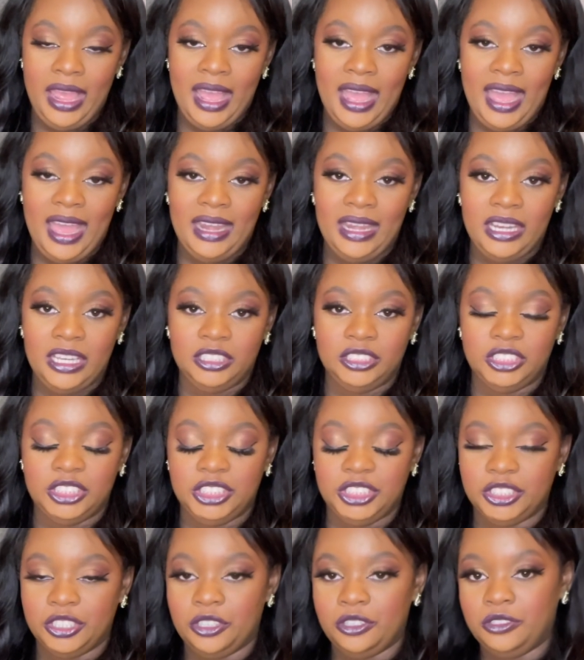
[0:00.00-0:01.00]
And then she
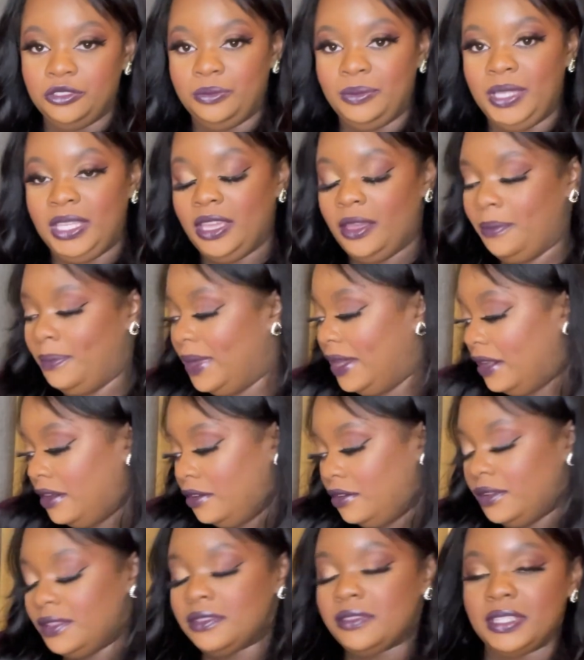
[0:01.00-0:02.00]
told me about
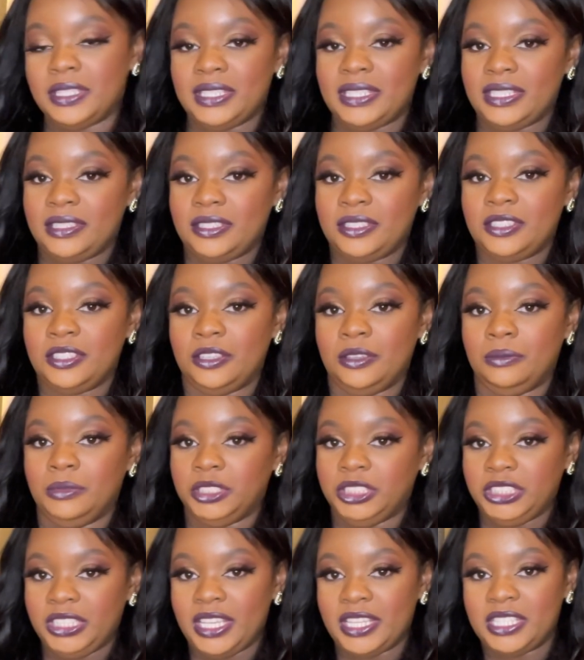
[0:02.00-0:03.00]
the system.
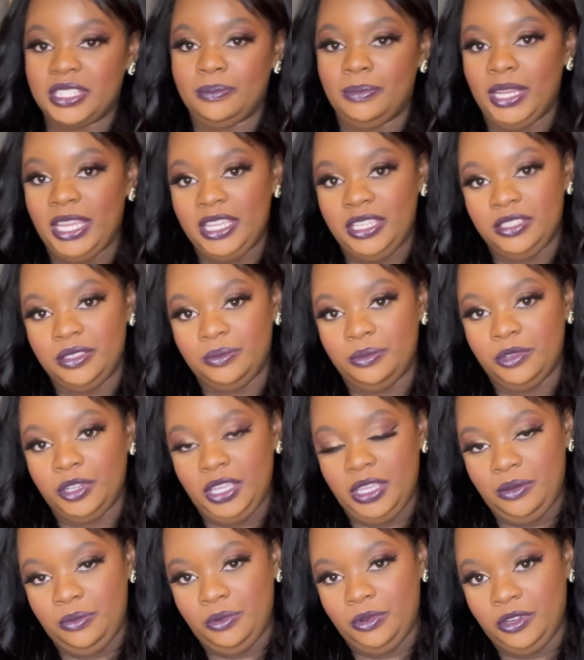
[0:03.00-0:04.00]
She explained what
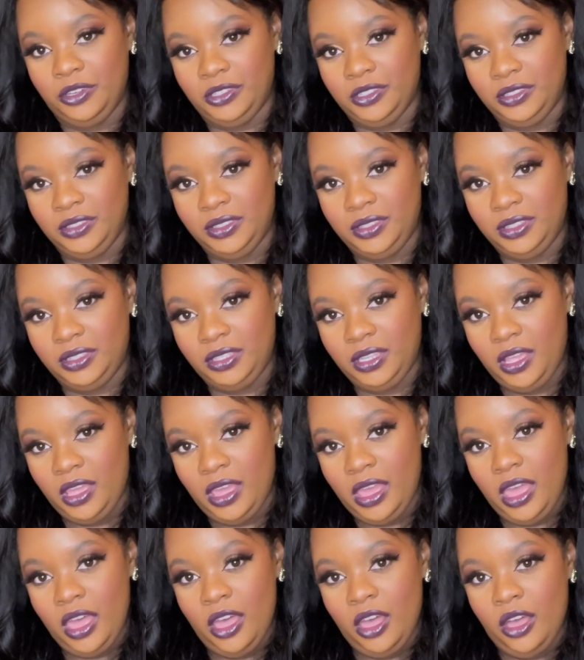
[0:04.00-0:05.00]
it was
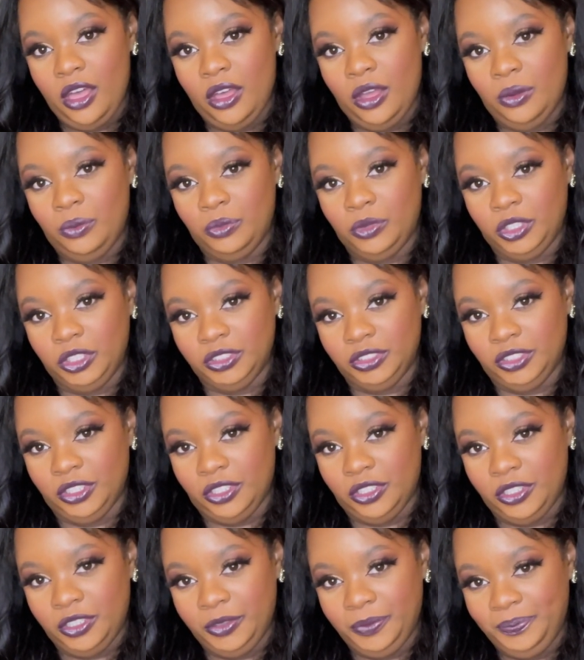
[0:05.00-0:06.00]
and
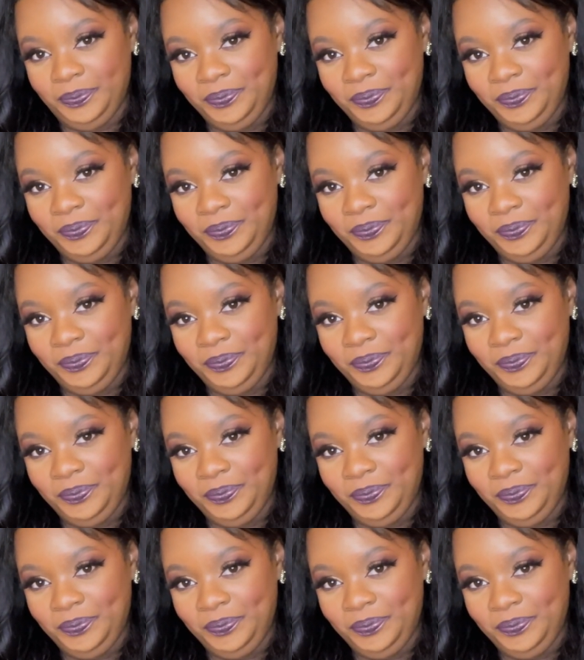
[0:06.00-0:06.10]
whatnot.